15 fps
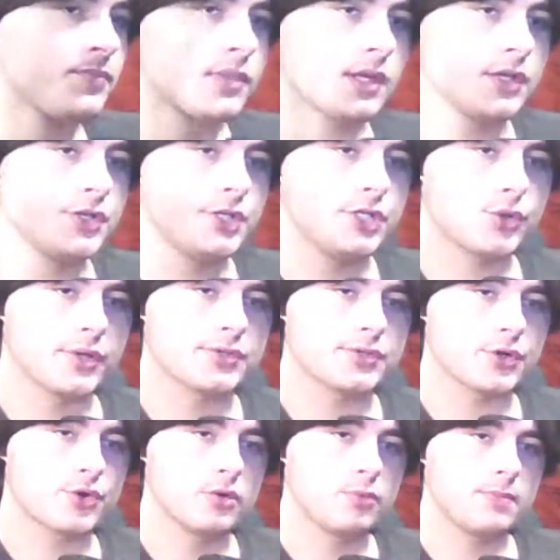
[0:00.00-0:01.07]
she joins a
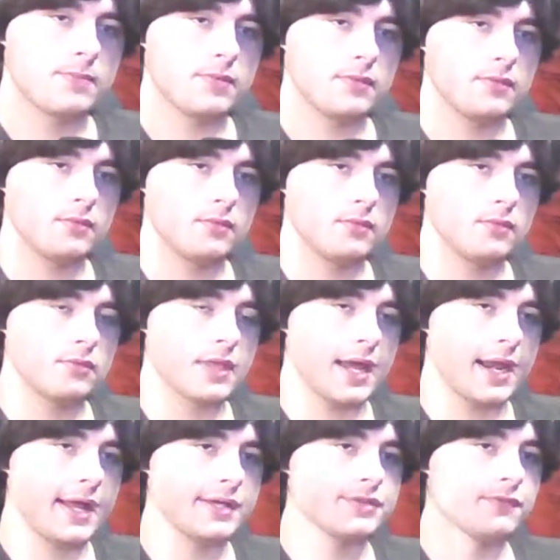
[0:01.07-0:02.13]
group
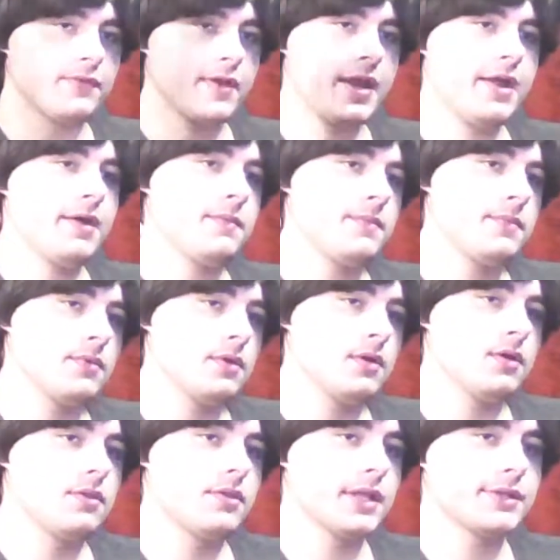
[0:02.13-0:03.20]
that has a van
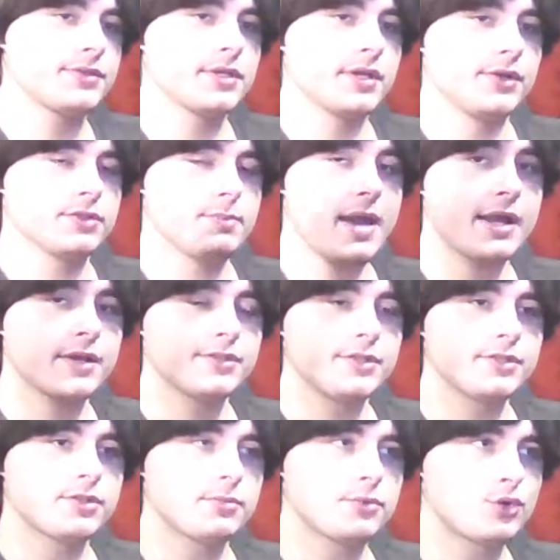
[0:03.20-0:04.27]
that sells magazine
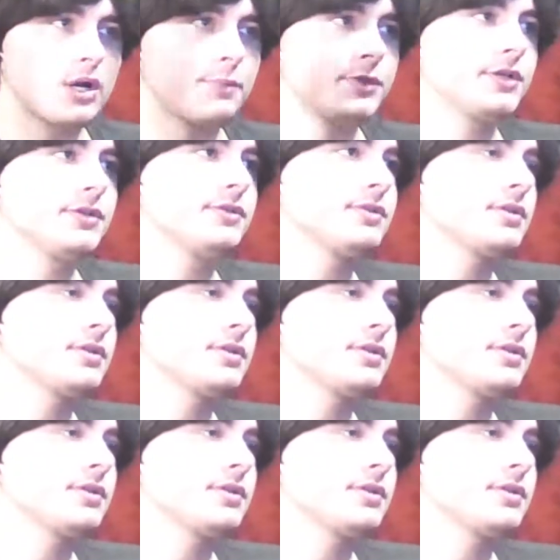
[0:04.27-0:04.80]
subscriptions,